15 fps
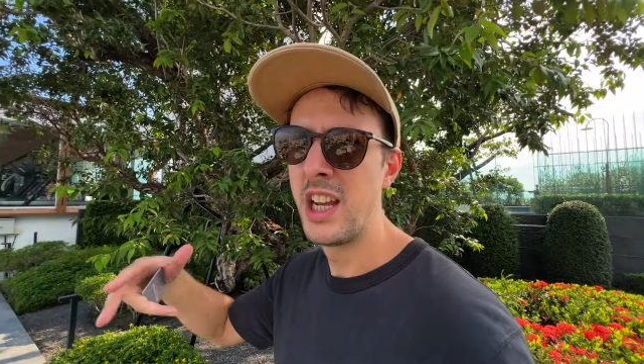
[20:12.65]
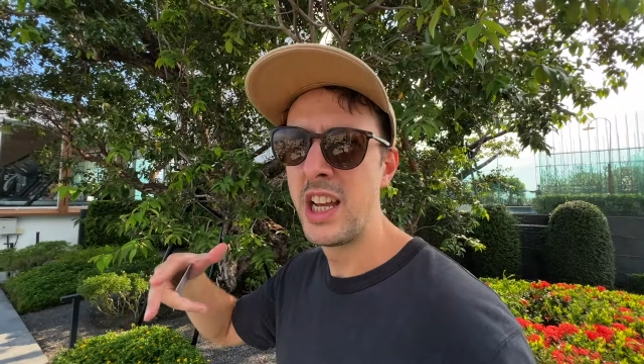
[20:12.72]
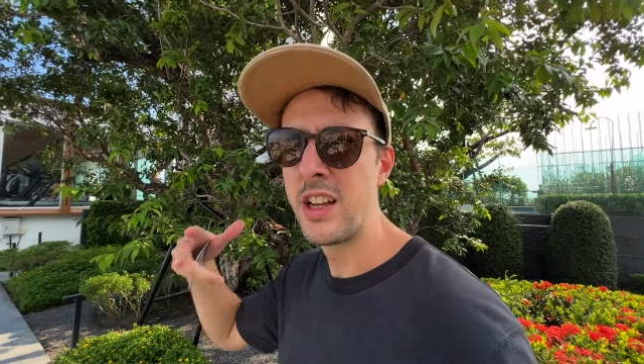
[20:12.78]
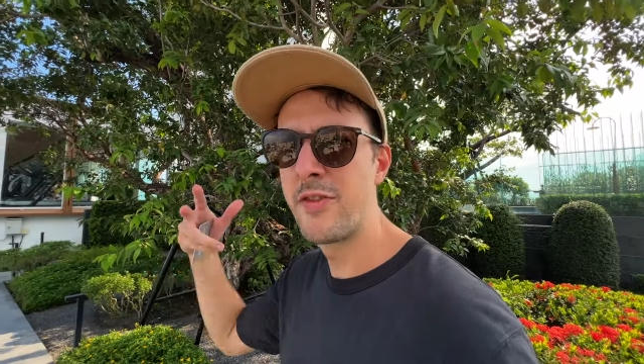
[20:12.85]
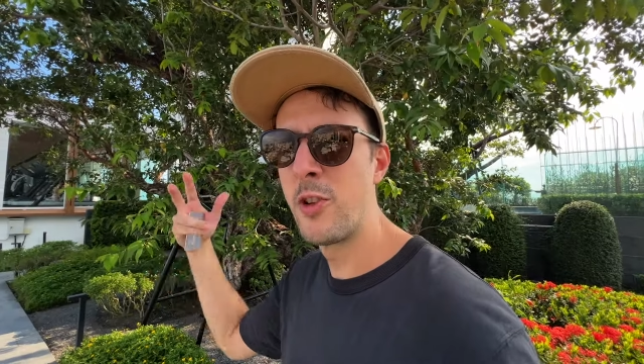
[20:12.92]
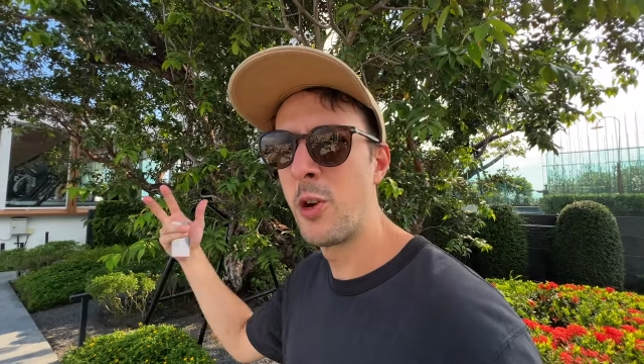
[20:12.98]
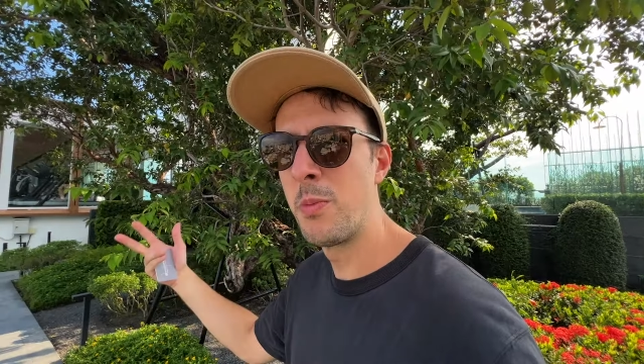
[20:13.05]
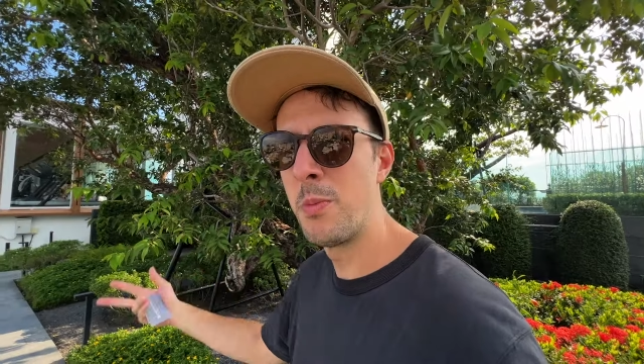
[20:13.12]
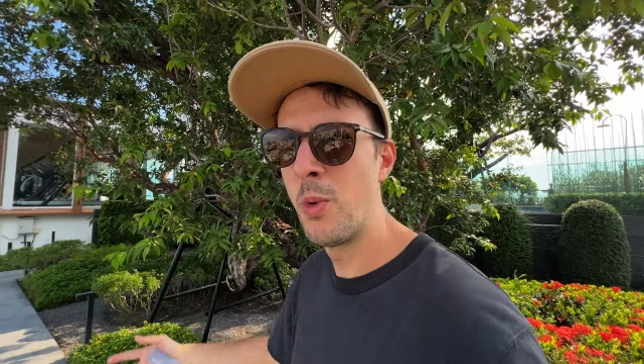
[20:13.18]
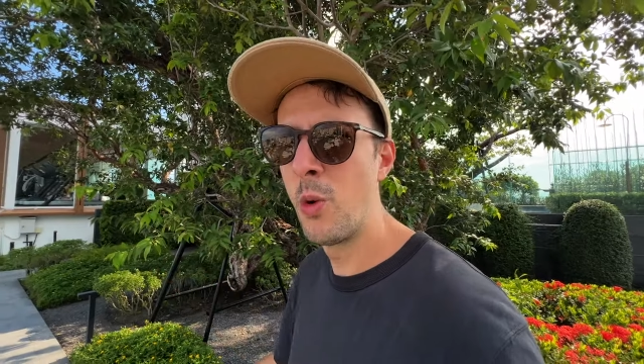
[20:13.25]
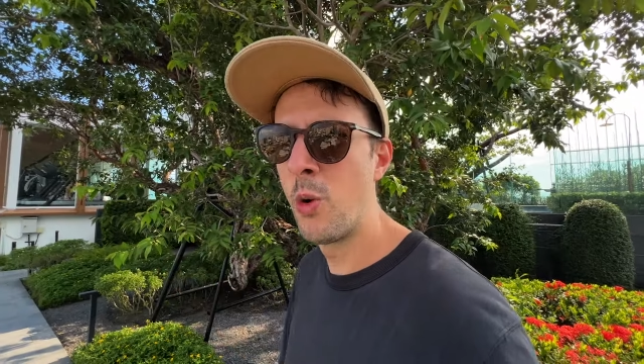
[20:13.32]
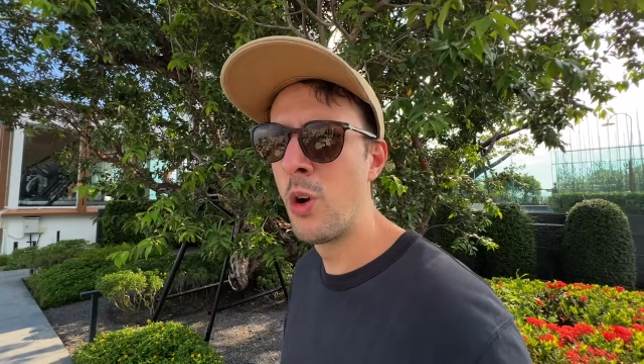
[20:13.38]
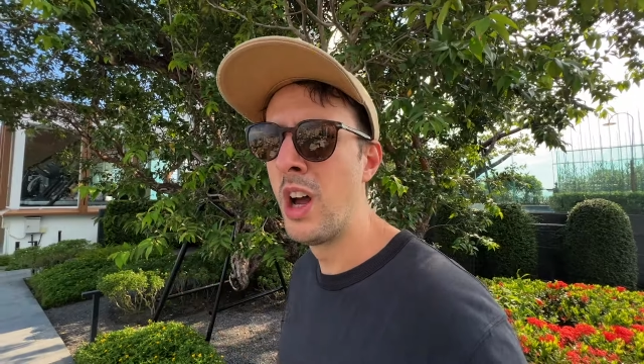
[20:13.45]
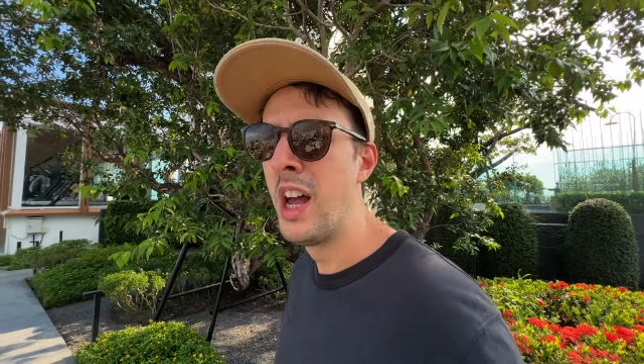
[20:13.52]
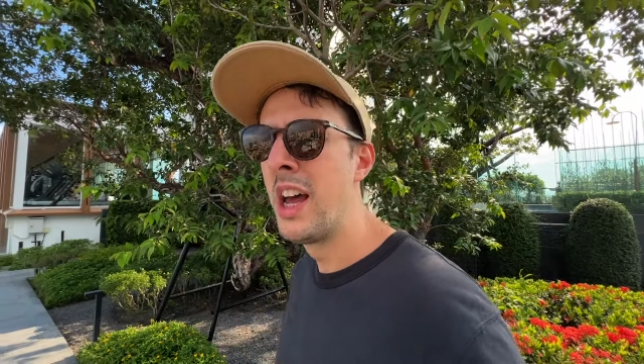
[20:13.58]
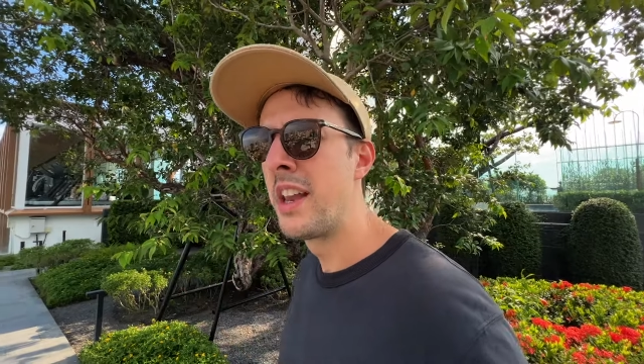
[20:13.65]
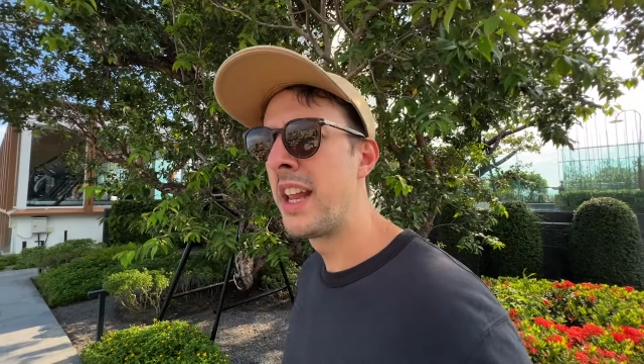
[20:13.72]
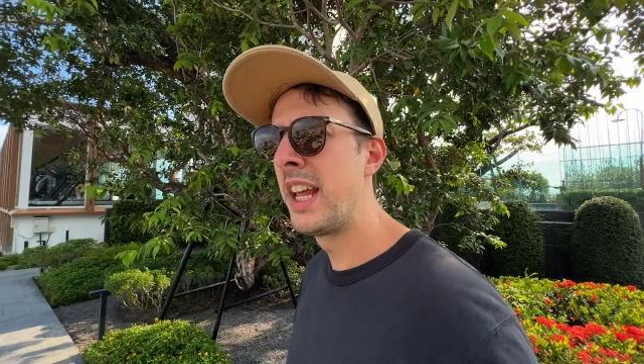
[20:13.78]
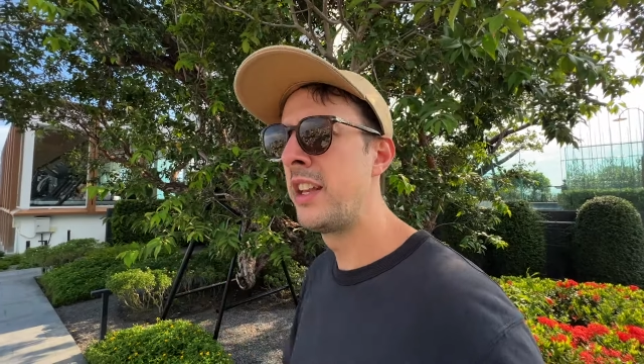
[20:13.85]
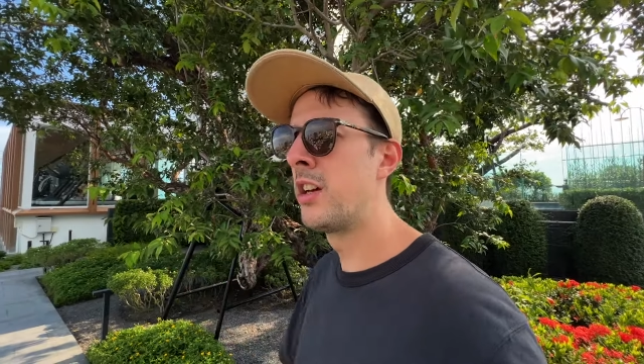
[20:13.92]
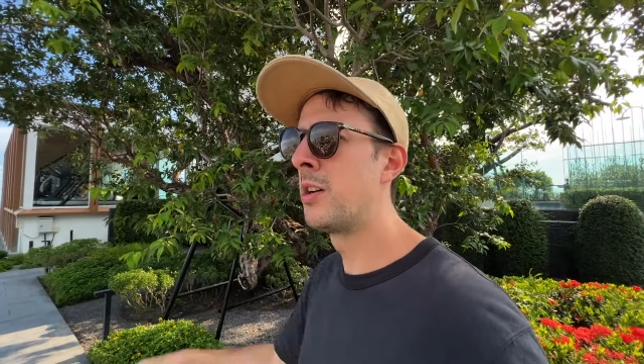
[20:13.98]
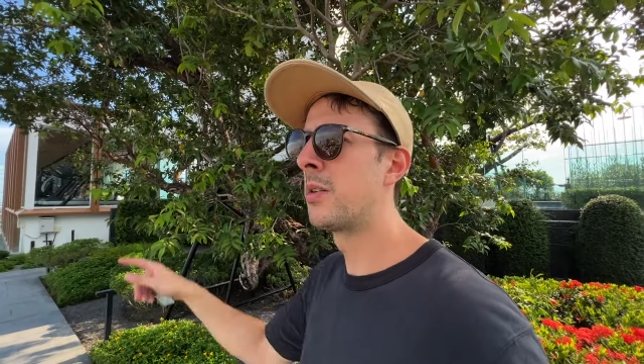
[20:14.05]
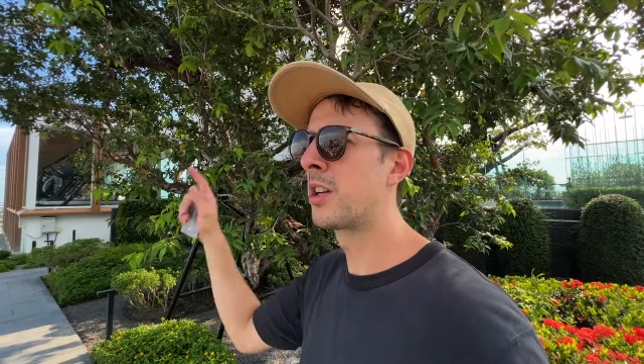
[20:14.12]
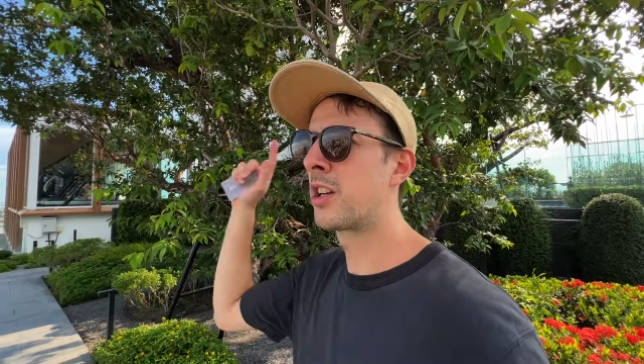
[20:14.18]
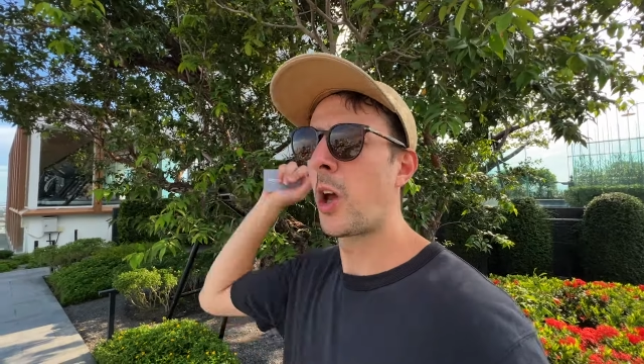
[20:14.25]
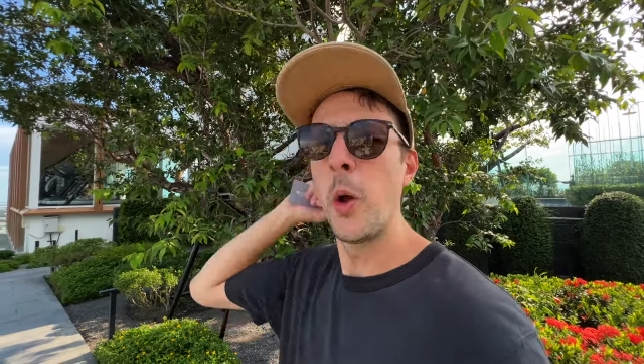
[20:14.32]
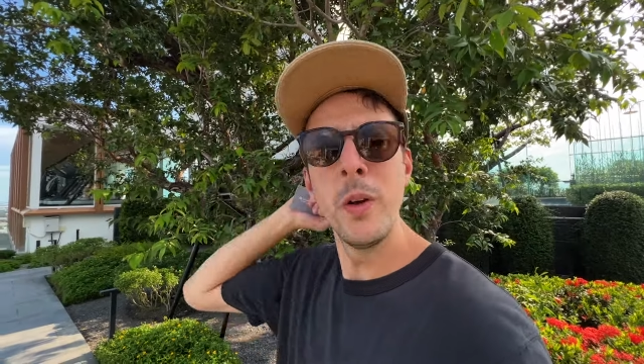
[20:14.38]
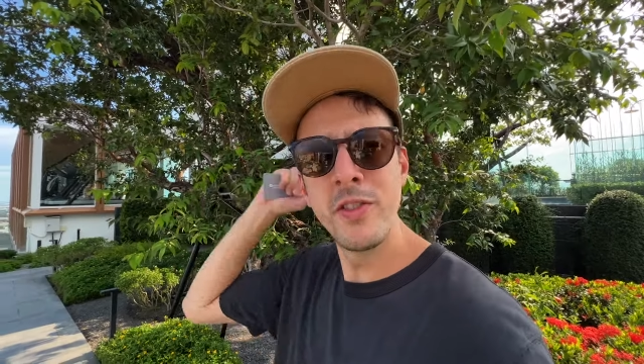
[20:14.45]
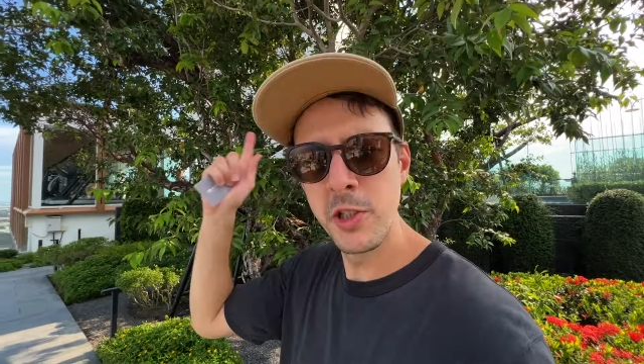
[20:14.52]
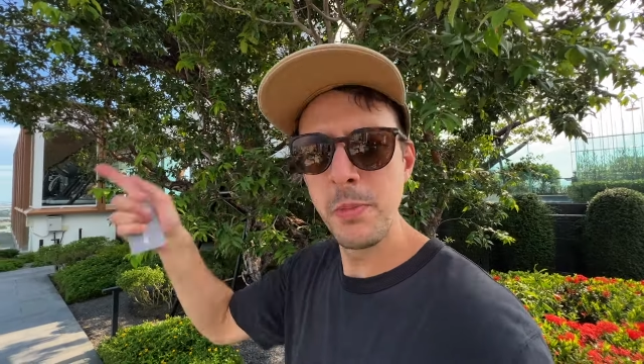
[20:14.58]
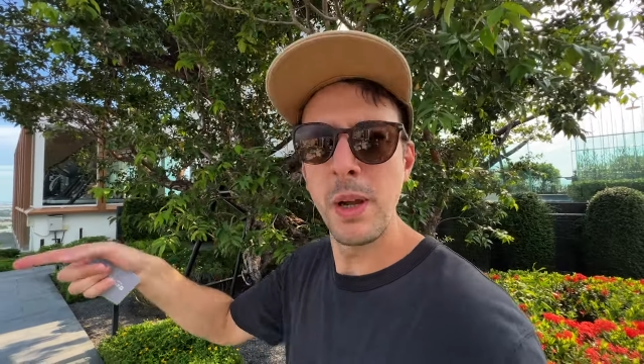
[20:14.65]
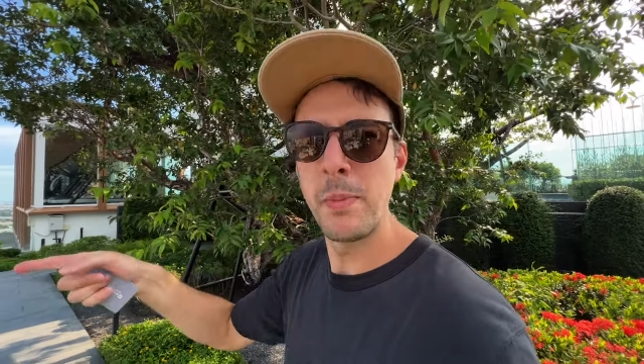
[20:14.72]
if not more, then go over to my